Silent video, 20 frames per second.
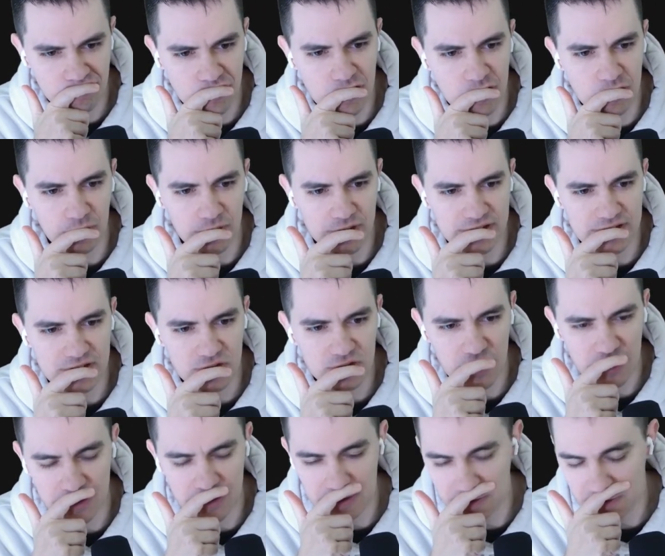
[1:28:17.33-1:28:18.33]
What is it
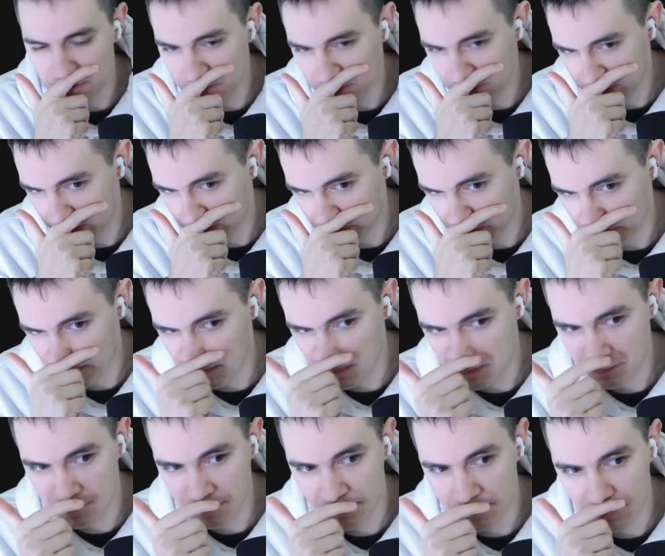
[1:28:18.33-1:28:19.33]
trying to do here?
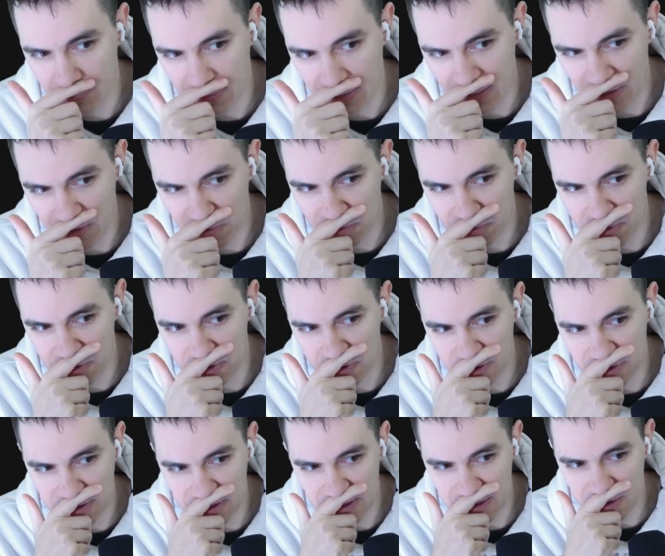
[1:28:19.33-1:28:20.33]

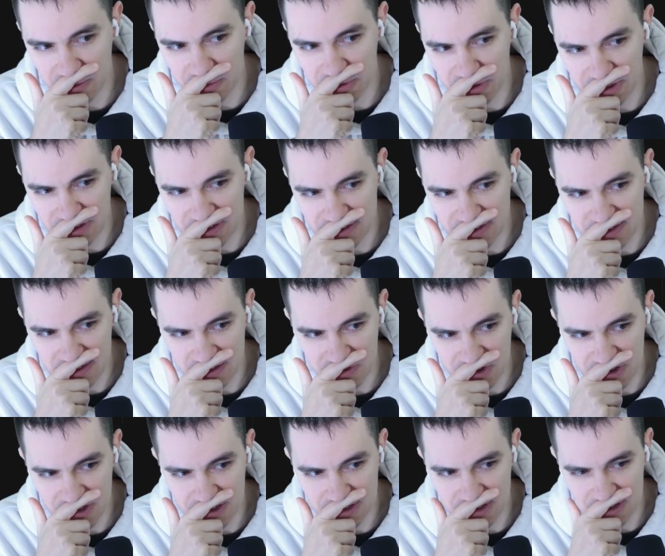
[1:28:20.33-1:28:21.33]
Output
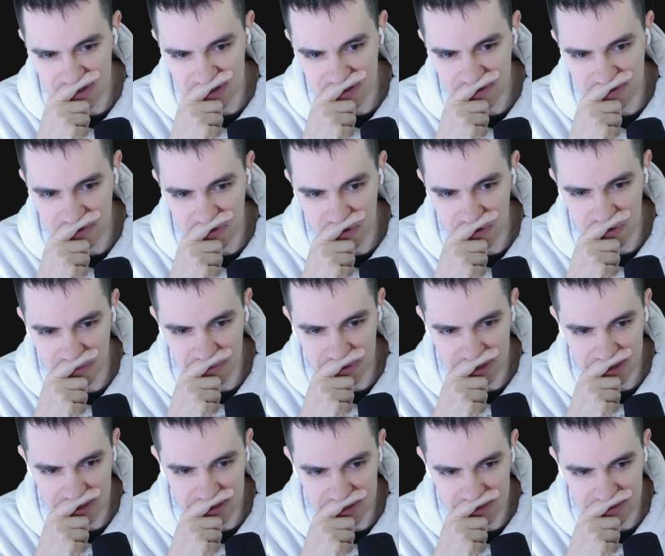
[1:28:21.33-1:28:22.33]
extensions,
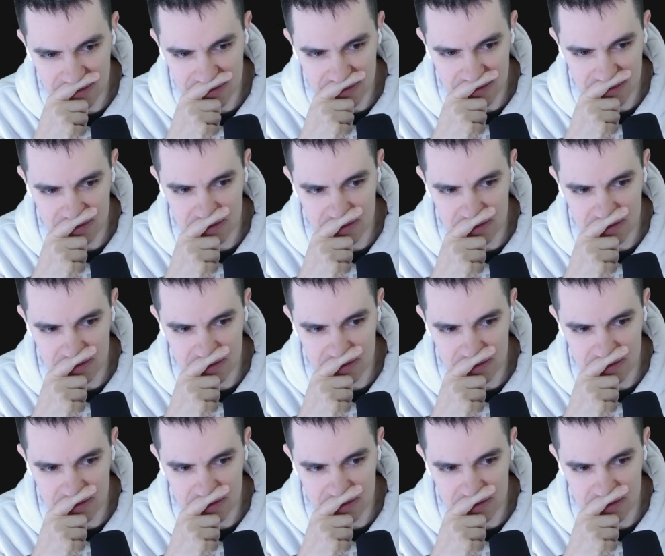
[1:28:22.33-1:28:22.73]
formats.